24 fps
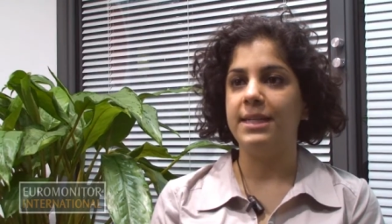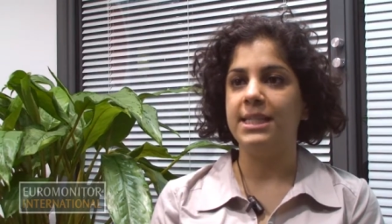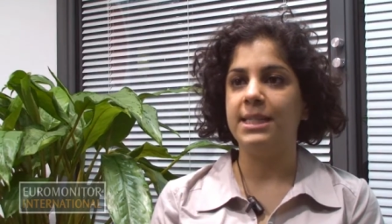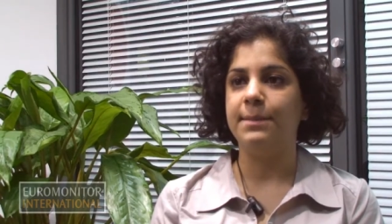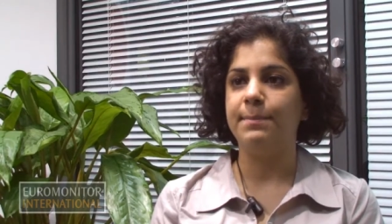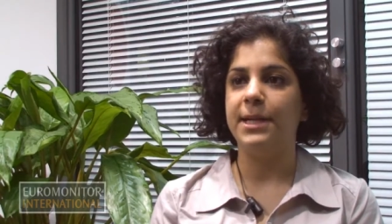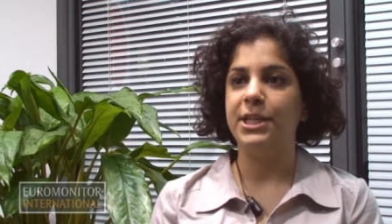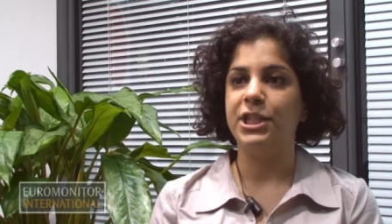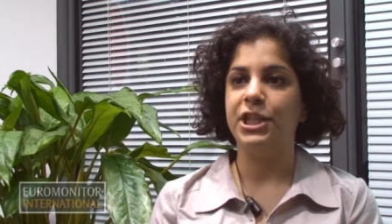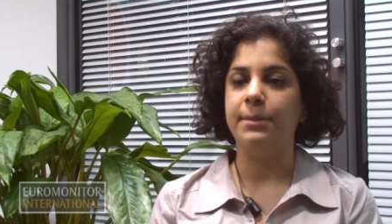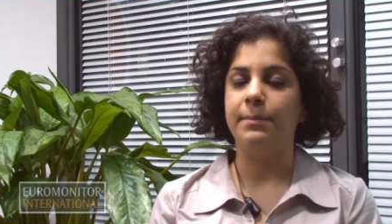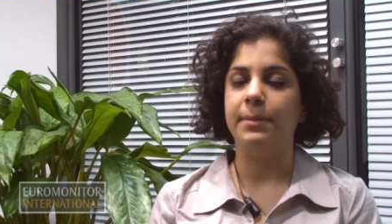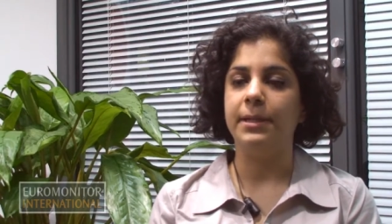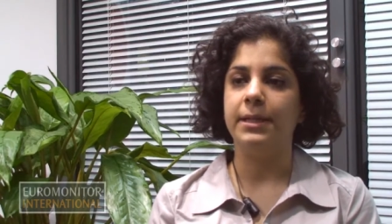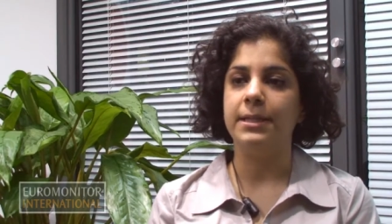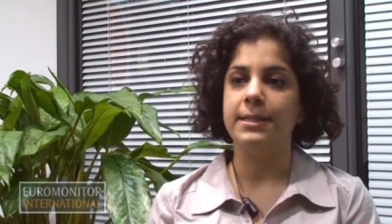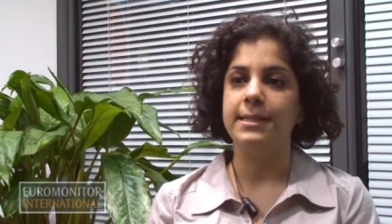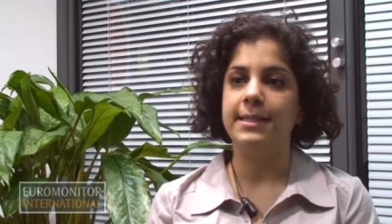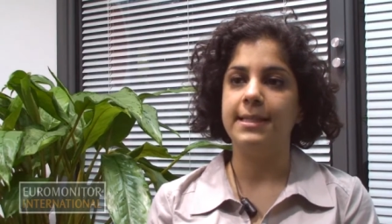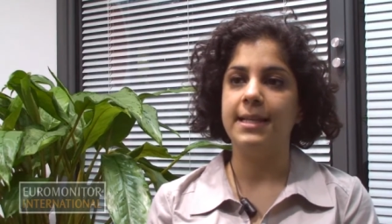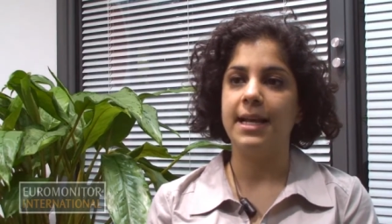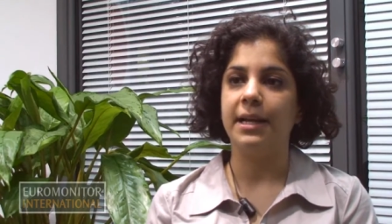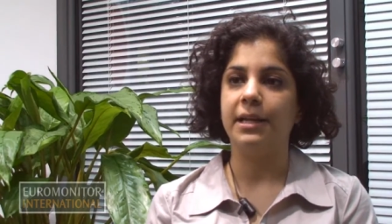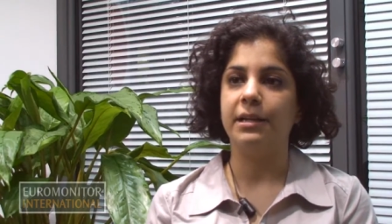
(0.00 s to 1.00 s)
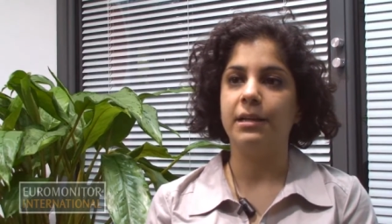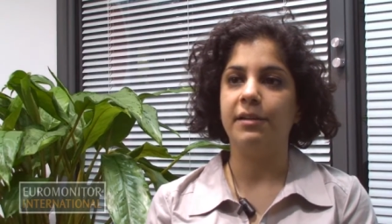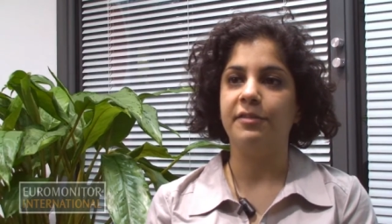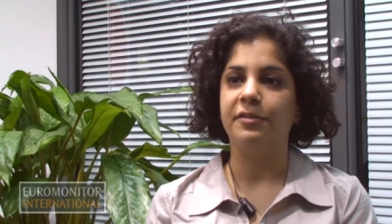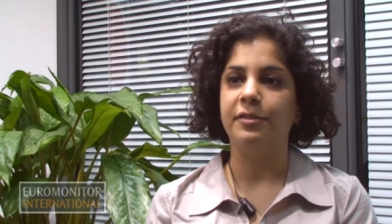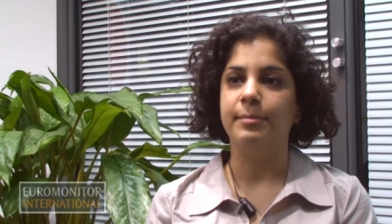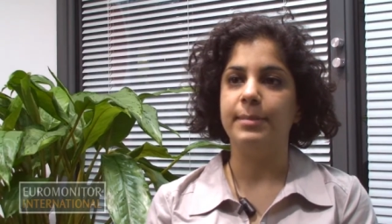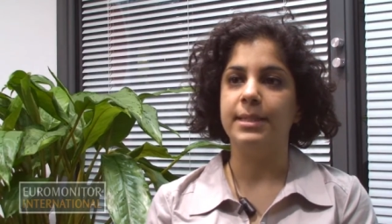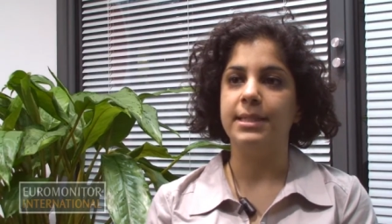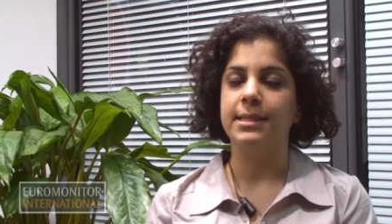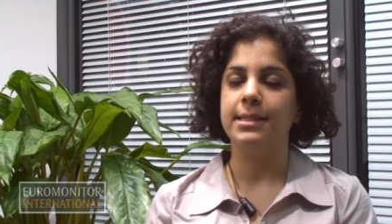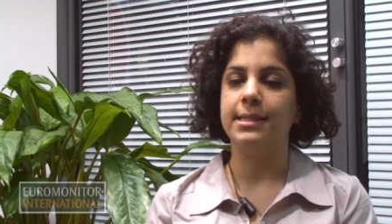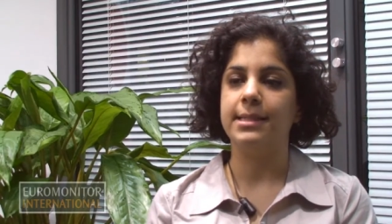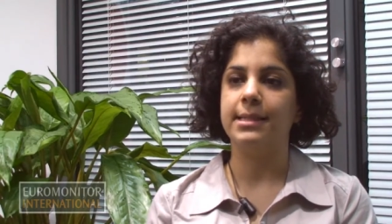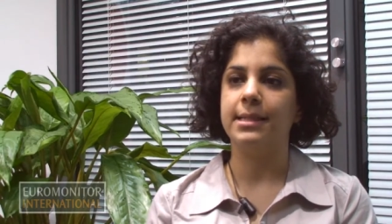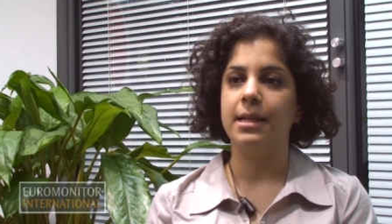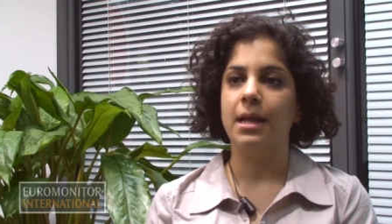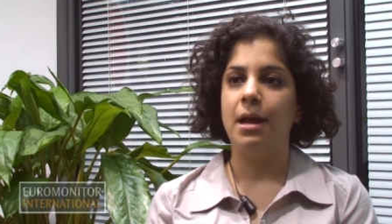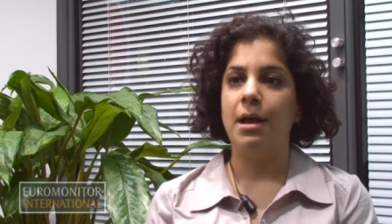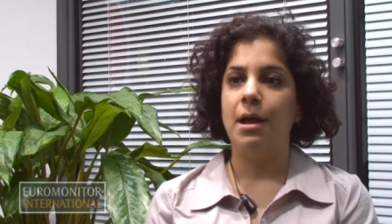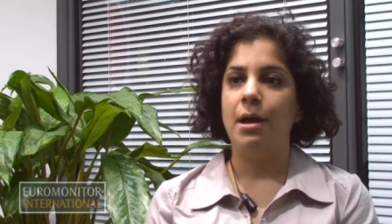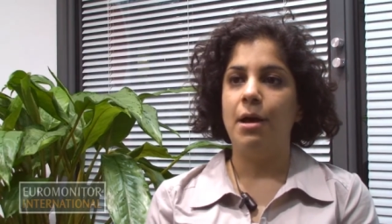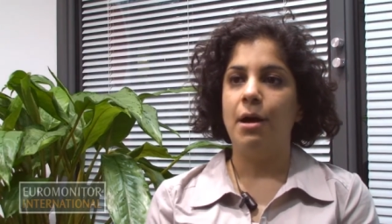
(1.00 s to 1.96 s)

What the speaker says: especially because their governments